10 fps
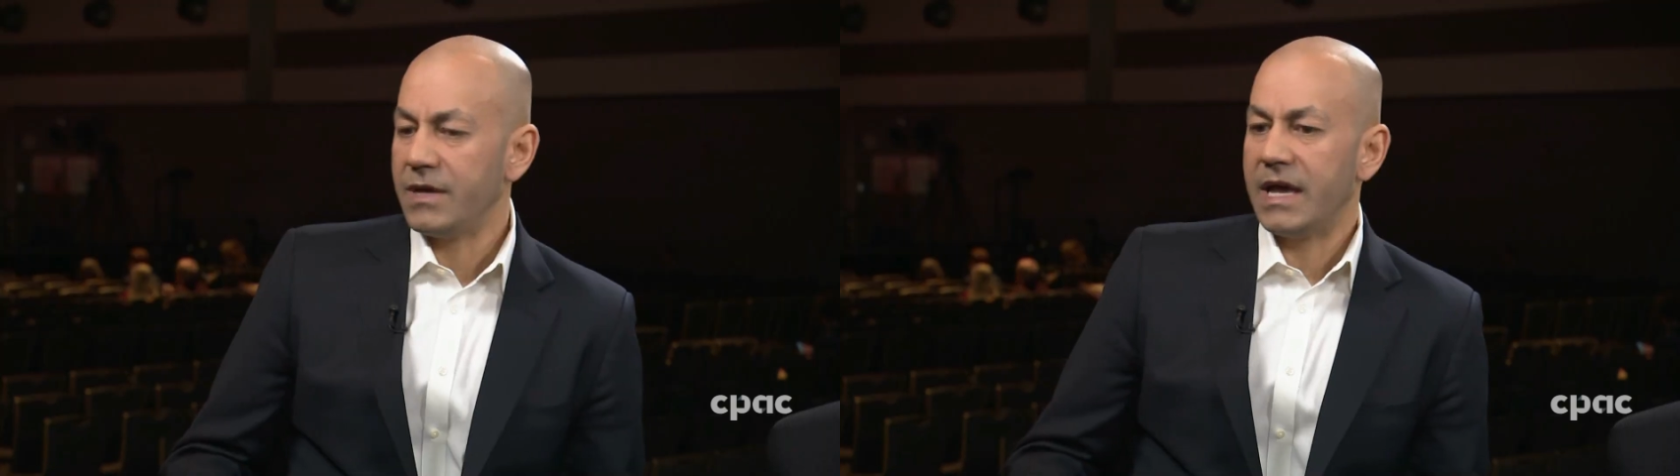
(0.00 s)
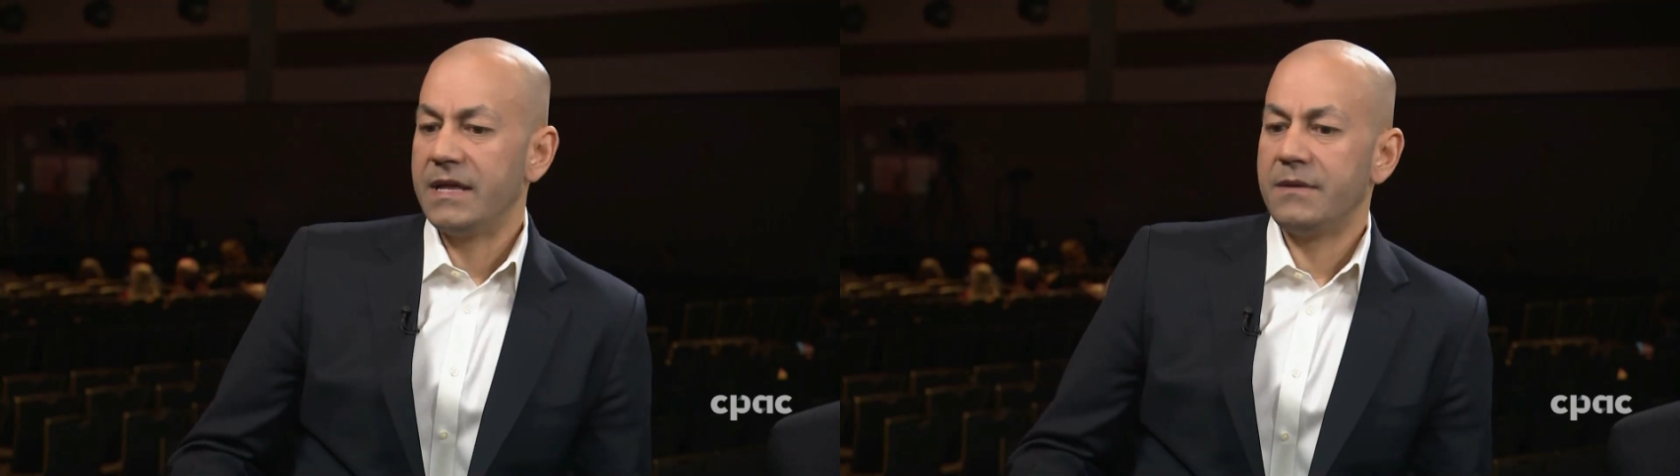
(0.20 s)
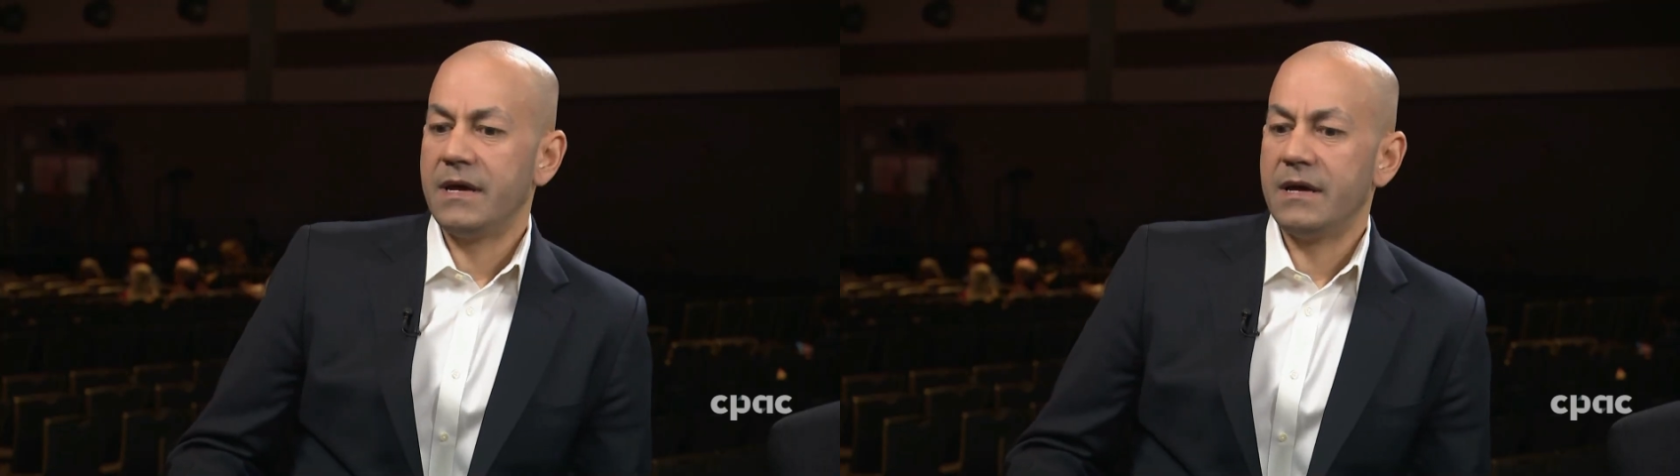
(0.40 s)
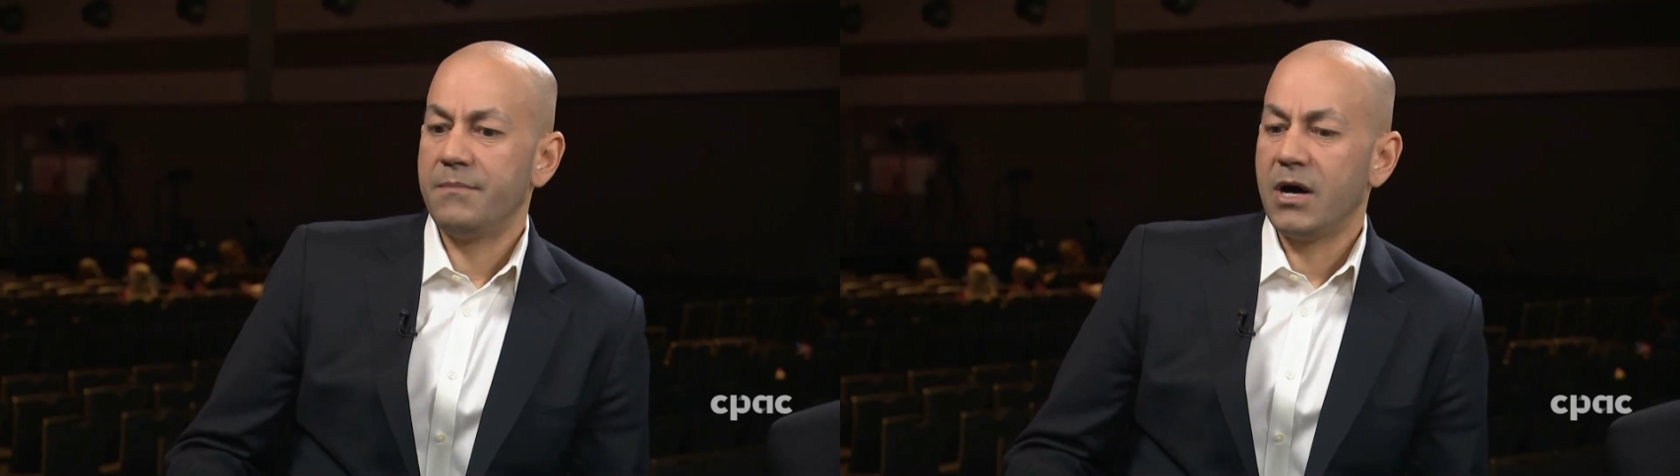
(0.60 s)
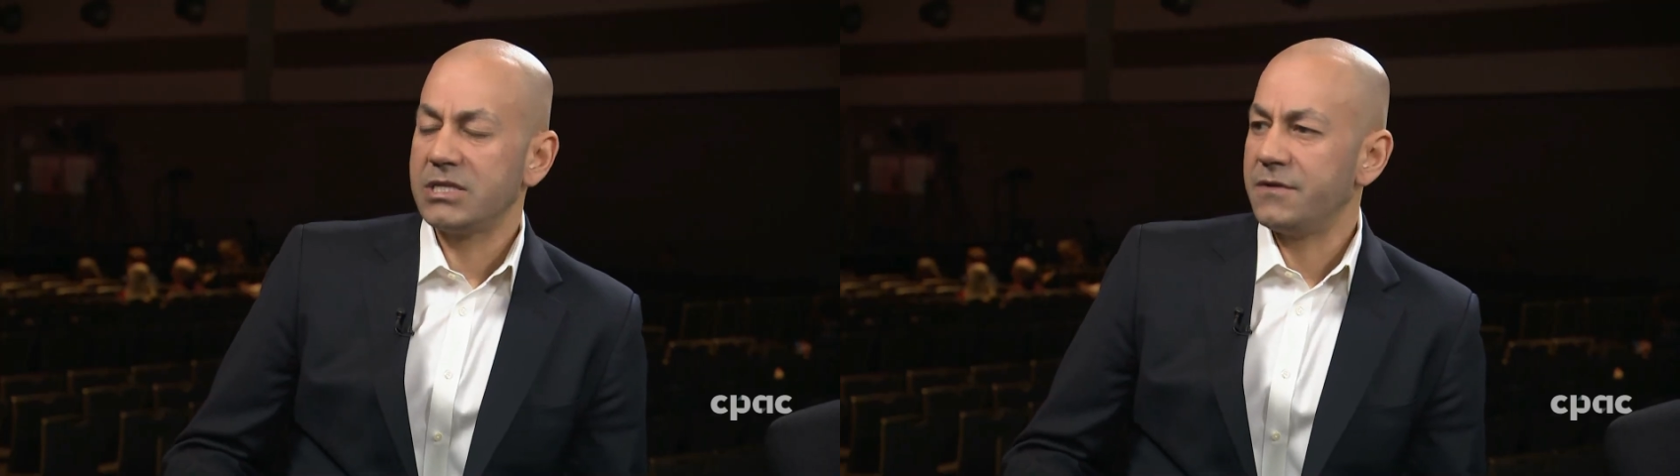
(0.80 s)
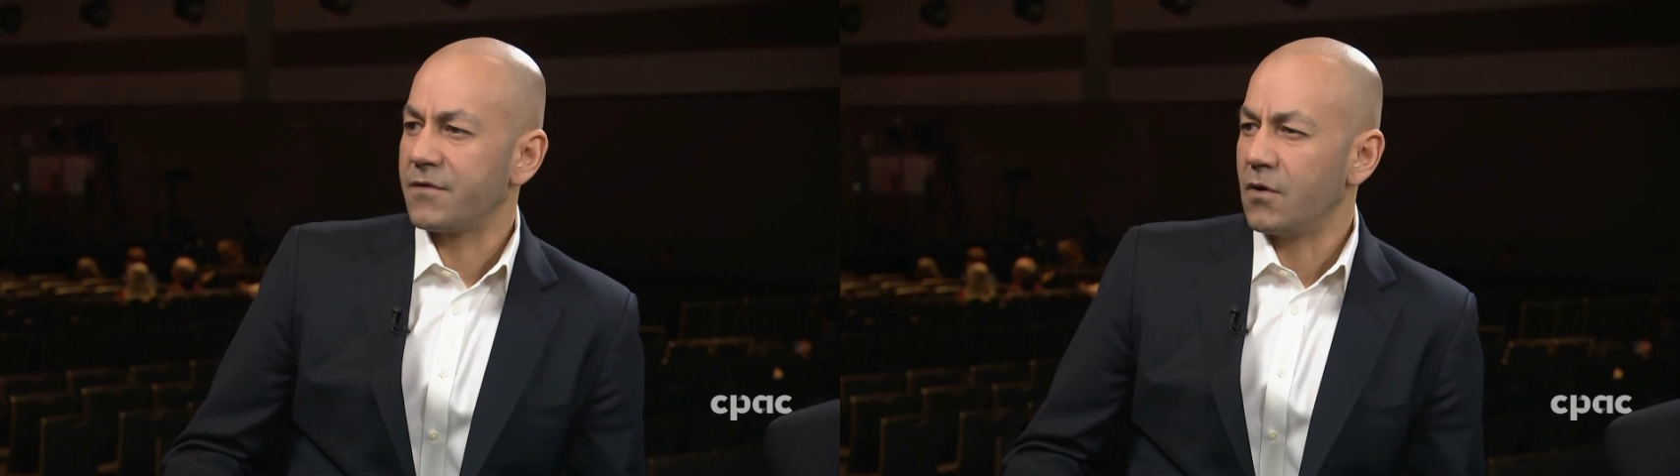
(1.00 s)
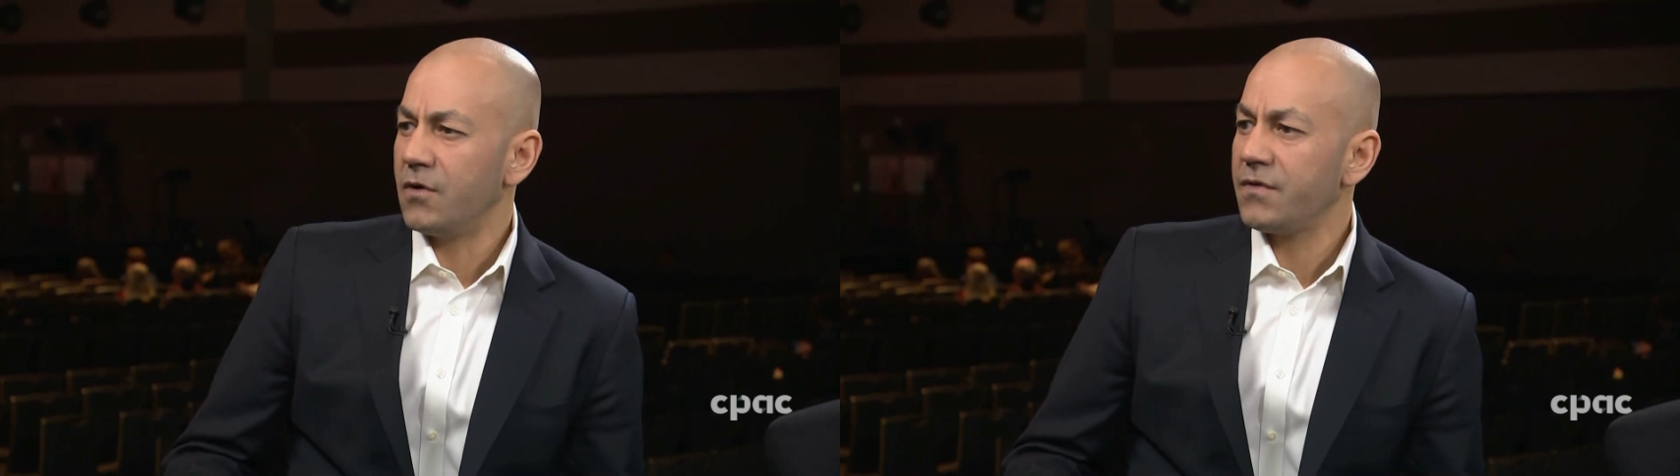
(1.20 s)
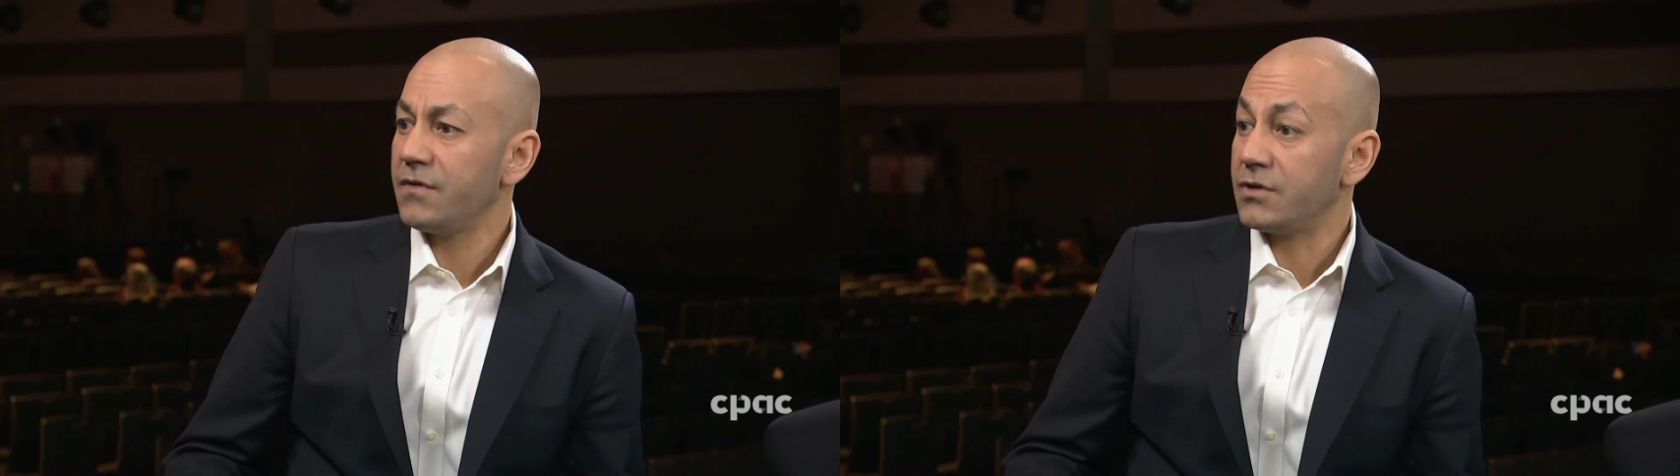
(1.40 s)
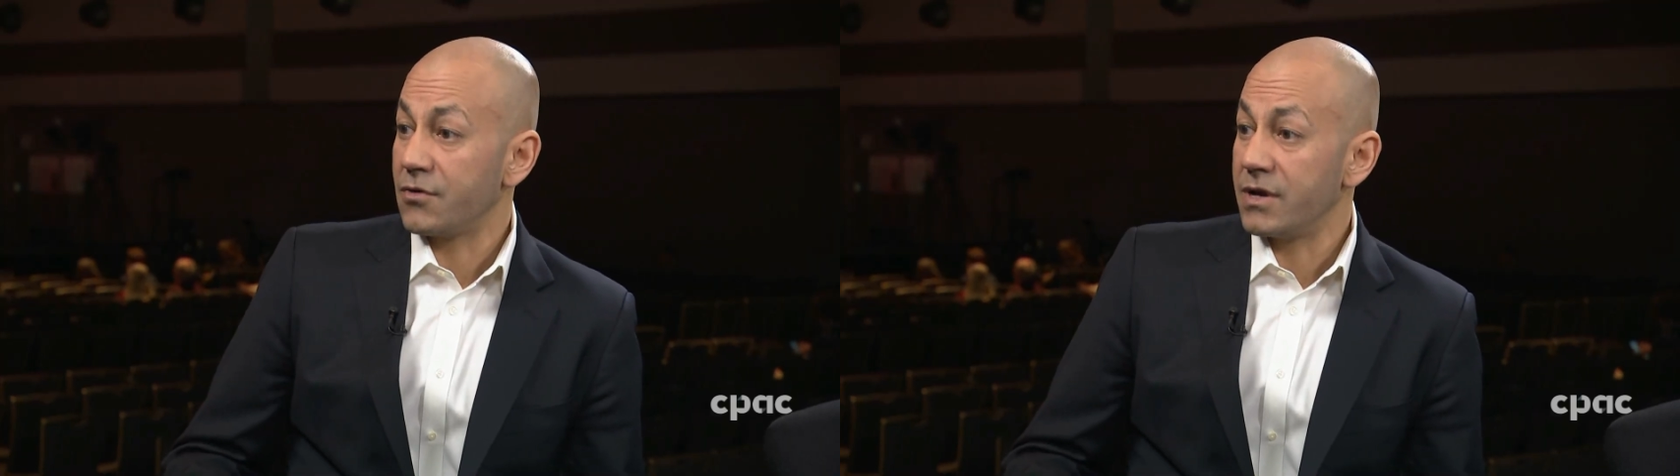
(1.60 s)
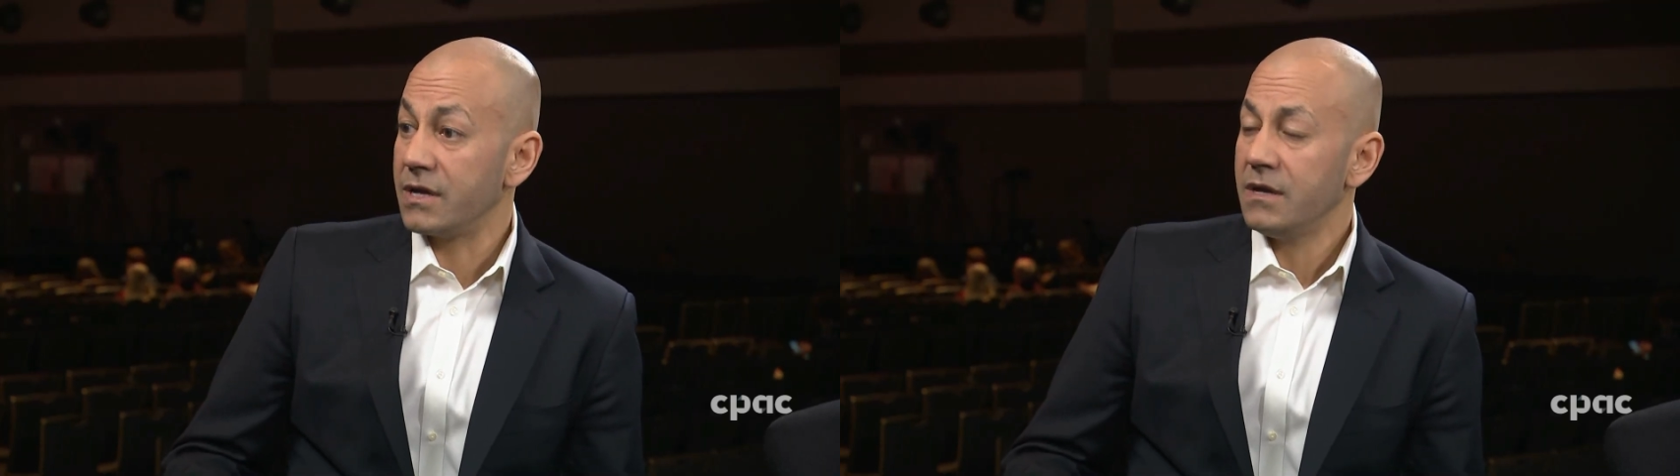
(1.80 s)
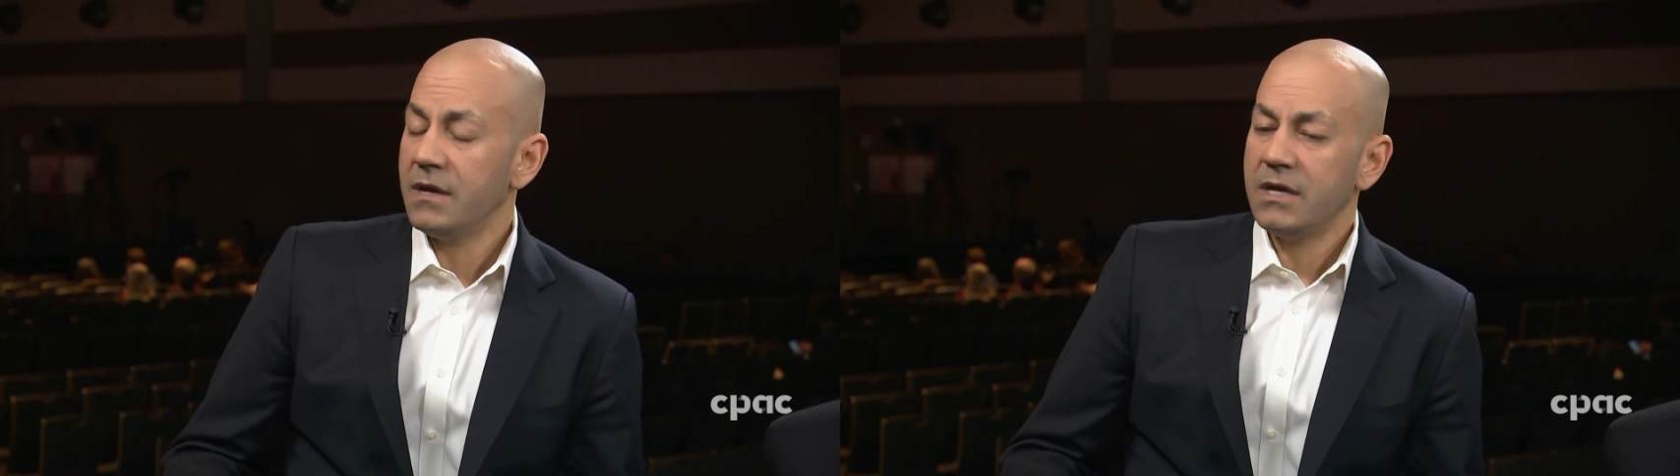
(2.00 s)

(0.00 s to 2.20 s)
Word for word: We had uh, positive growth during